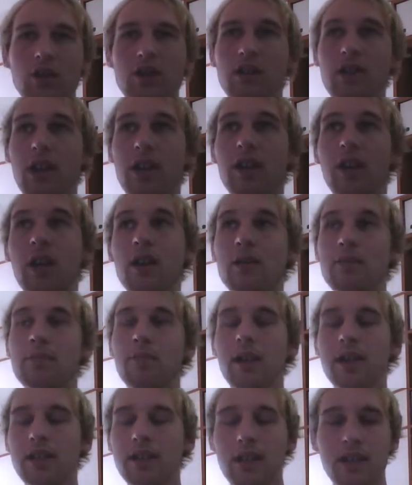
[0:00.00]
just under
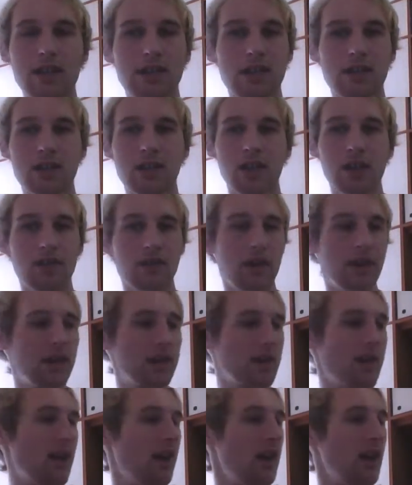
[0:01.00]
by today's exchange
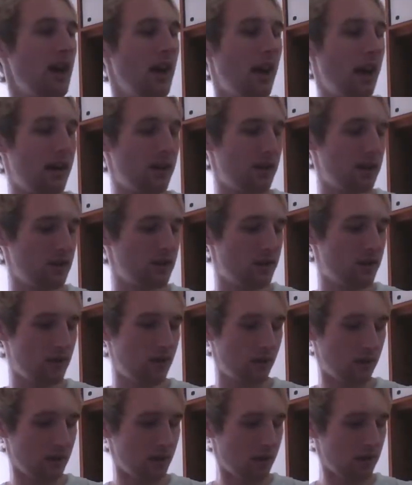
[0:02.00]
rate. And I just
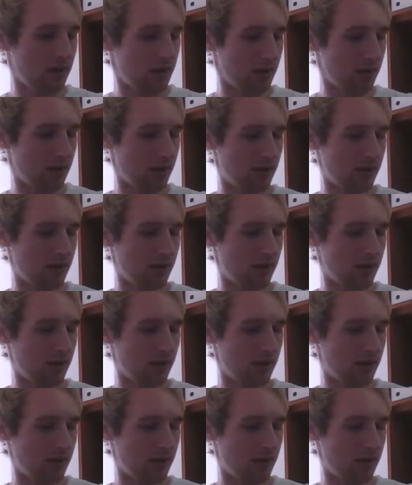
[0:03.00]
thought, I